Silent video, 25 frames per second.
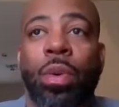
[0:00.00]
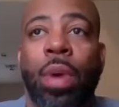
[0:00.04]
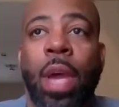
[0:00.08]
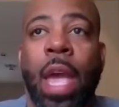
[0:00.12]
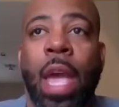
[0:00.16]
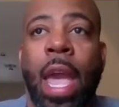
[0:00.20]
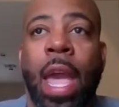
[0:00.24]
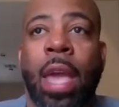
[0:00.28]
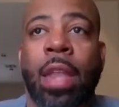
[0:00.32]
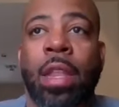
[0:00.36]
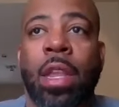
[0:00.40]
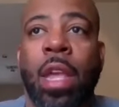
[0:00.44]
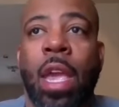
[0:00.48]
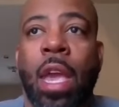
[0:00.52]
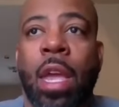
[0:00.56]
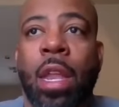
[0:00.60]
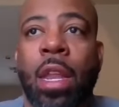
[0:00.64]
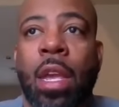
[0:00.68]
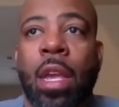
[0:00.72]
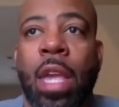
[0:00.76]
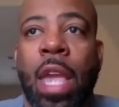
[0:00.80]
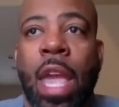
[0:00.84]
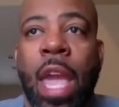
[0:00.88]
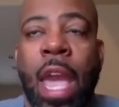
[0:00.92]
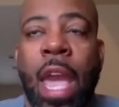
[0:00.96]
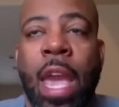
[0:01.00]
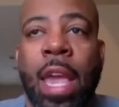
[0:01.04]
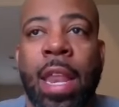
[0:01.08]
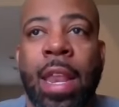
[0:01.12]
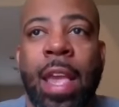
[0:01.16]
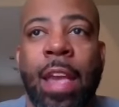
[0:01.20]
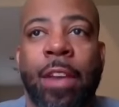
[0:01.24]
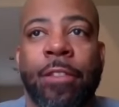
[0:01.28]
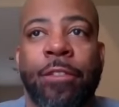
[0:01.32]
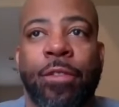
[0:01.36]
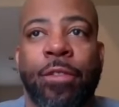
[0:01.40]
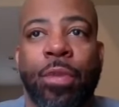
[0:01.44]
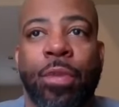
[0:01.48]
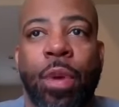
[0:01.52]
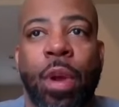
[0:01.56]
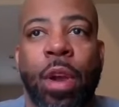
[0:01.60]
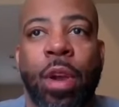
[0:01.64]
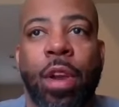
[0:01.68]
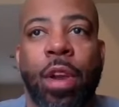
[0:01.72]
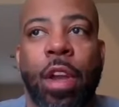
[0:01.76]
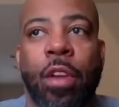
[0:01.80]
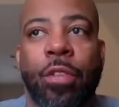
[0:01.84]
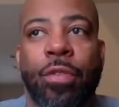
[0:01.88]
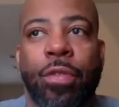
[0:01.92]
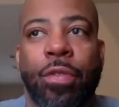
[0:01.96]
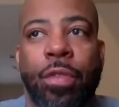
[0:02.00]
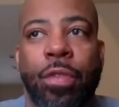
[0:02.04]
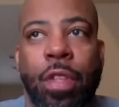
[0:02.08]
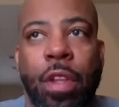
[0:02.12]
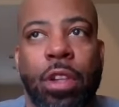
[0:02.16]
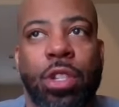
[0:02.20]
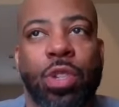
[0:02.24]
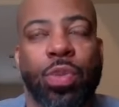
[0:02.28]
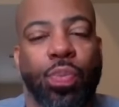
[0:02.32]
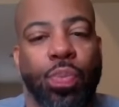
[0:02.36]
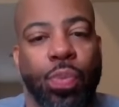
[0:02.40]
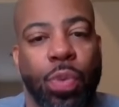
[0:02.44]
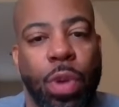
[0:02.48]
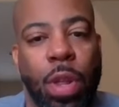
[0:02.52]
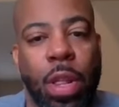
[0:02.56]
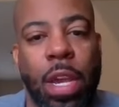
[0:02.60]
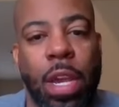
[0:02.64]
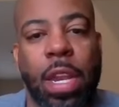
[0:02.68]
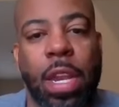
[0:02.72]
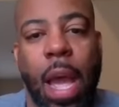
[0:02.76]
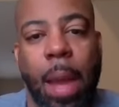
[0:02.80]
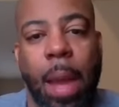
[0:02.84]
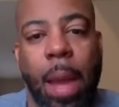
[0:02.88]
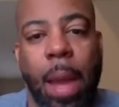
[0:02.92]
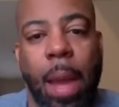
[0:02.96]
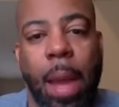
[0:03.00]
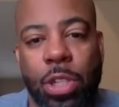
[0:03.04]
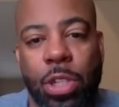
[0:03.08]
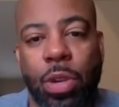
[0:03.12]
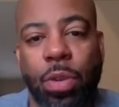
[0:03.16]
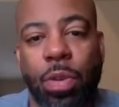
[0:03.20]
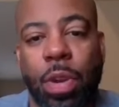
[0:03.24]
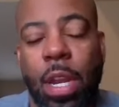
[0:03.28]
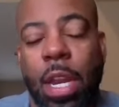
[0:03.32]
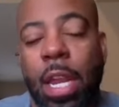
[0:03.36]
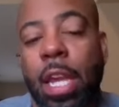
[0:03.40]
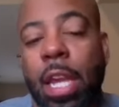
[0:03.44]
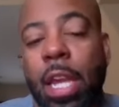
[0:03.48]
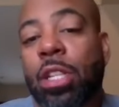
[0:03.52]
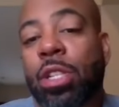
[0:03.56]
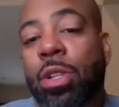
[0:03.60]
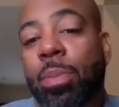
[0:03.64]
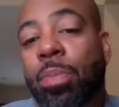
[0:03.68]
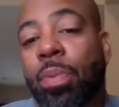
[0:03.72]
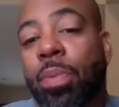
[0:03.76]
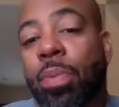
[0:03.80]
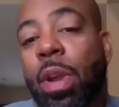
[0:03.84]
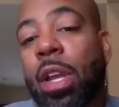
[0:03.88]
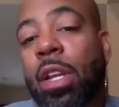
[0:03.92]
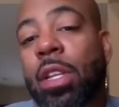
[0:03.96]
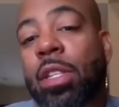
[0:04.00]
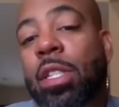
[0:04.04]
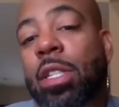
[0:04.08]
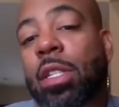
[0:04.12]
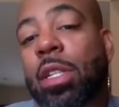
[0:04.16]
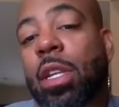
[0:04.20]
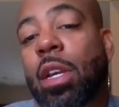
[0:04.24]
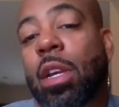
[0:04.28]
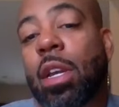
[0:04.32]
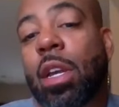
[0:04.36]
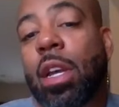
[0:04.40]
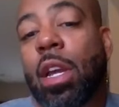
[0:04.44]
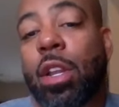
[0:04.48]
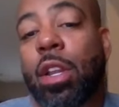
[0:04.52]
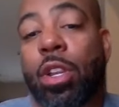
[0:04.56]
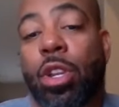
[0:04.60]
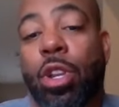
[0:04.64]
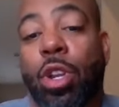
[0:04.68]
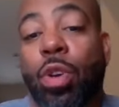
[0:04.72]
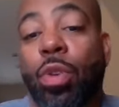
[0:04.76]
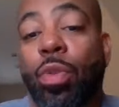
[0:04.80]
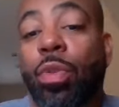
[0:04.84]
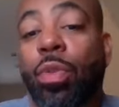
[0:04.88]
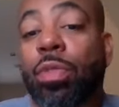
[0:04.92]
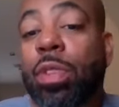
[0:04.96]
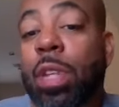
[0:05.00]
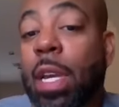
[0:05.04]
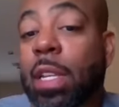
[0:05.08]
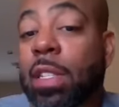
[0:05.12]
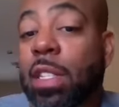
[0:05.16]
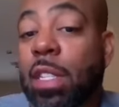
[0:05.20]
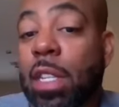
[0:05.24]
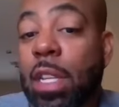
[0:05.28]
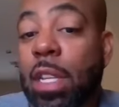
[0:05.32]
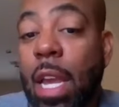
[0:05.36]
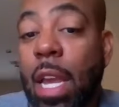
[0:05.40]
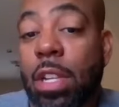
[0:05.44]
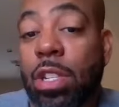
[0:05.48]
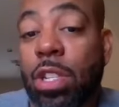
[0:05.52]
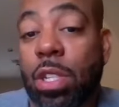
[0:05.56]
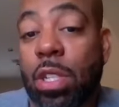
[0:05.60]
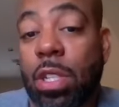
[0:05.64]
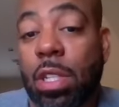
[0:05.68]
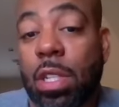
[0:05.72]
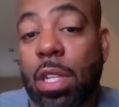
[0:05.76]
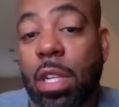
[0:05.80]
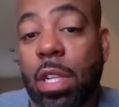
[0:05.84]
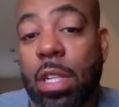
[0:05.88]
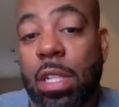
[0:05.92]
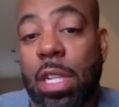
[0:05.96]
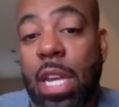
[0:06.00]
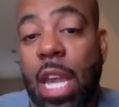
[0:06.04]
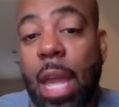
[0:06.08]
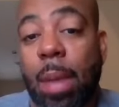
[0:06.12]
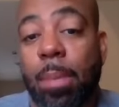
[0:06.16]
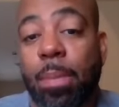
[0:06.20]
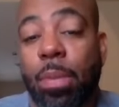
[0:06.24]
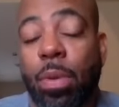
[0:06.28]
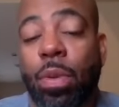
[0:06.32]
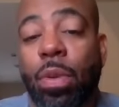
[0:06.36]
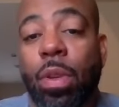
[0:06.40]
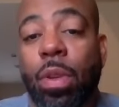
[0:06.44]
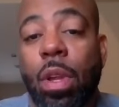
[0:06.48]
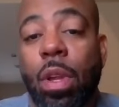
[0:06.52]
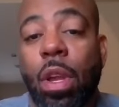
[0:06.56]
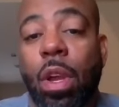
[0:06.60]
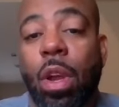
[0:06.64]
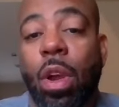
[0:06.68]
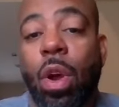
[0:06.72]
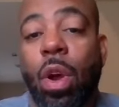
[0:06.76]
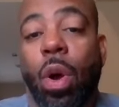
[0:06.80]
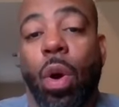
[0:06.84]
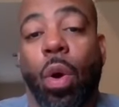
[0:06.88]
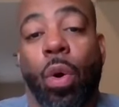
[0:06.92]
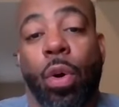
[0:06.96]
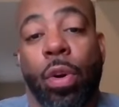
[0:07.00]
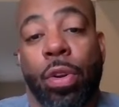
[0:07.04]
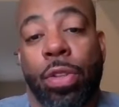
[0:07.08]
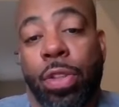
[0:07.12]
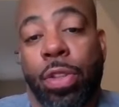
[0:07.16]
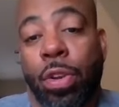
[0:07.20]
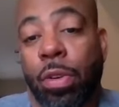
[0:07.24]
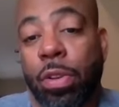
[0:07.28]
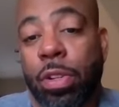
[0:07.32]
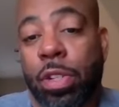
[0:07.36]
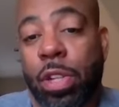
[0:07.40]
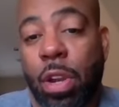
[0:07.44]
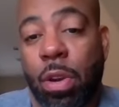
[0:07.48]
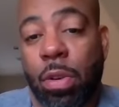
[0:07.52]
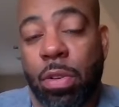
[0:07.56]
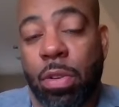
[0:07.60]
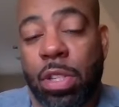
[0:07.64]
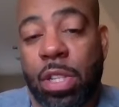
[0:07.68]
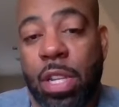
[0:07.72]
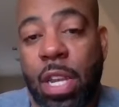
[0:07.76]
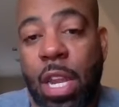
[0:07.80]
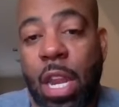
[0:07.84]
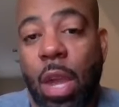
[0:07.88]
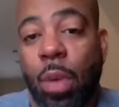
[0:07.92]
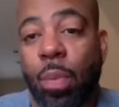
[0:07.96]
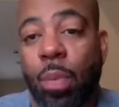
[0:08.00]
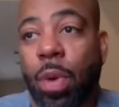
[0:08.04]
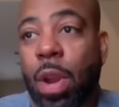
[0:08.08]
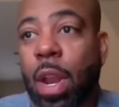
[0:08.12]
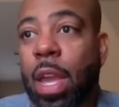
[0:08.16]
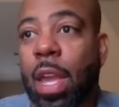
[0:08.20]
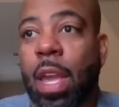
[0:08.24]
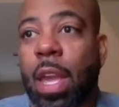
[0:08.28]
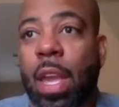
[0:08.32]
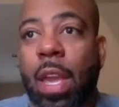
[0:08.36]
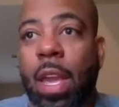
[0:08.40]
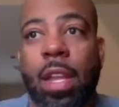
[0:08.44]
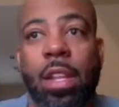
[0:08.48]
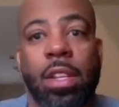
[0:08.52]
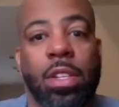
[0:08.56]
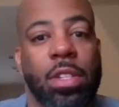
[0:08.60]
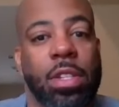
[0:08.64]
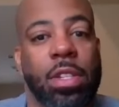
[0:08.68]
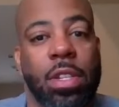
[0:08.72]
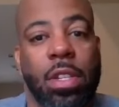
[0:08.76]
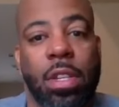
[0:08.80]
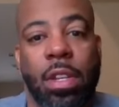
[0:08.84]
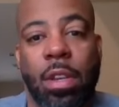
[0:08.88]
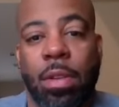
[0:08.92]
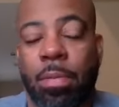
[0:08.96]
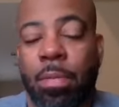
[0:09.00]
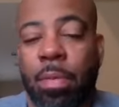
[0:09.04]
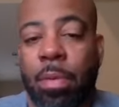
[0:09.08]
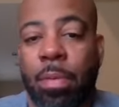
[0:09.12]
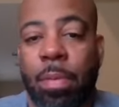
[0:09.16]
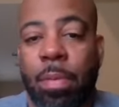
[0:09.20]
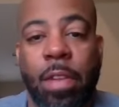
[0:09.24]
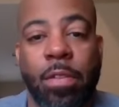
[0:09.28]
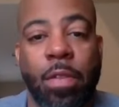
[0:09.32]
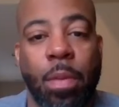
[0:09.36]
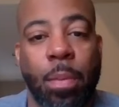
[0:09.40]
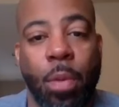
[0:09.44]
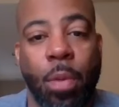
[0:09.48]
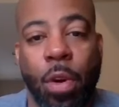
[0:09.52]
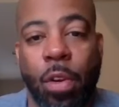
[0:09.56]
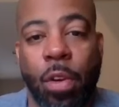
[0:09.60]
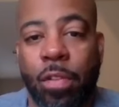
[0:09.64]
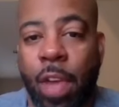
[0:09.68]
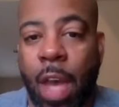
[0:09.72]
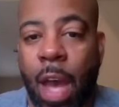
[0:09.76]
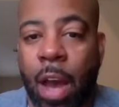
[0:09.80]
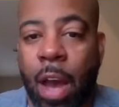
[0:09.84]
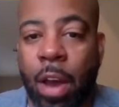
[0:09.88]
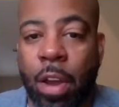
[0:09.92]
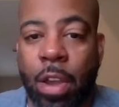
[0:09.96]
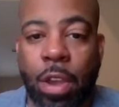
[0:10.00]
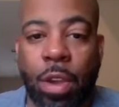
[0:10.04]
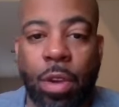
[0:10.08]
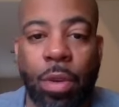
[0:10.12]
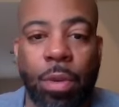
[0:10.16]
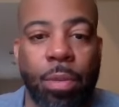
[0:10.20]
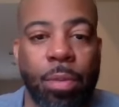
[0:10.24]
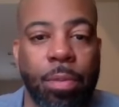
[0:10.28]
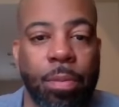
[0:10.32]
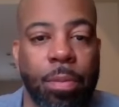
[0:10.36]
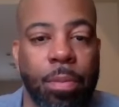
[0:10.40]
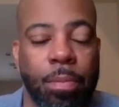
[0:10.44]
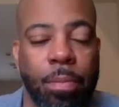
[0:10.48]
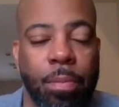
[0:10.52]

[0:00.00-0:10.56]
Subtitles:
And again, if there's really an opportunity to bring new destinations to the table, or third tier city where they can get even more value